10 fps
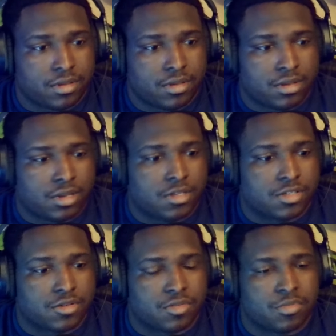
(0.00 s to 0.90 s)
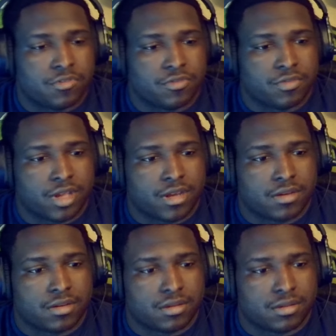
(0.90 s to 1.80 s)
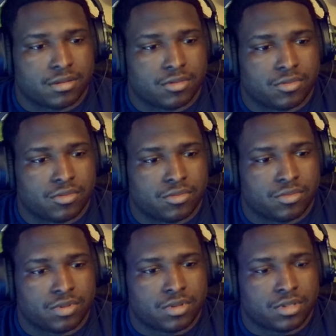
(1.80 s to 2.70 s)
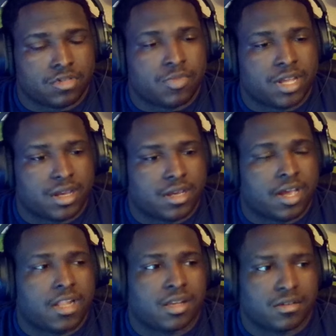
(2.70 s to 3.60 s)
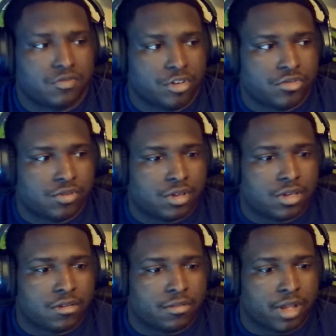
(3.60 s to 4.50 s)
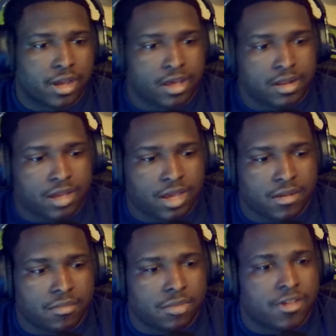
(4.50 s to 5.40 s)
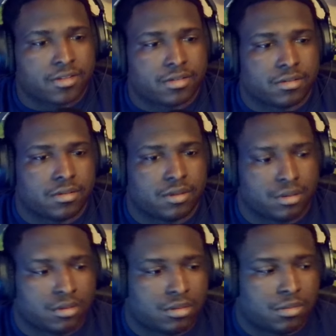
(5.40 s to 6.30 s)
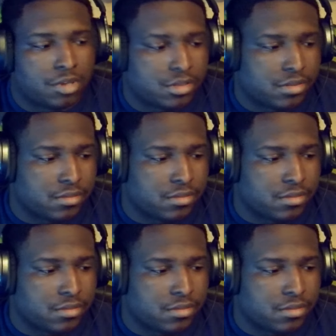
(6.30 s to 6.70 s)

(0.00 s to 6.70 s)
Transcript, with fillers: And it's going to be from like a little, it's going to be like a, kind of like a visual again of like how they kind of met. I'm guessing.